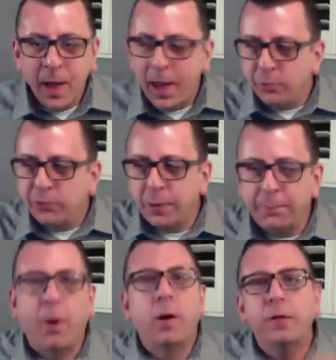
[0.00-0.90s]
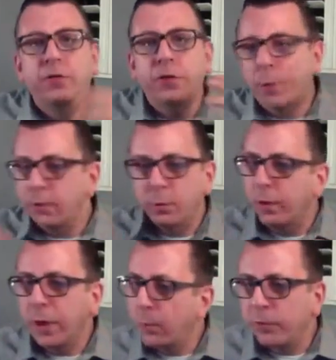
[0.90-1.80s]
And it was in a party situation.
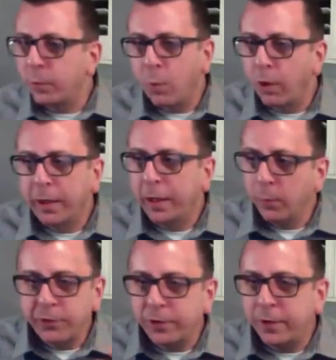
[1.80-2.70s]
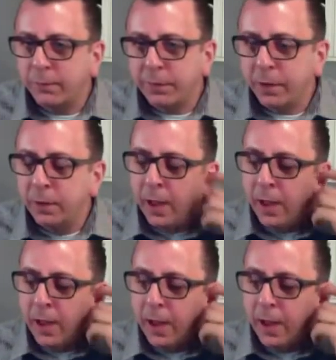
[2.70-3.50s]
I wasn't working. It wasn't an interview. Yeah.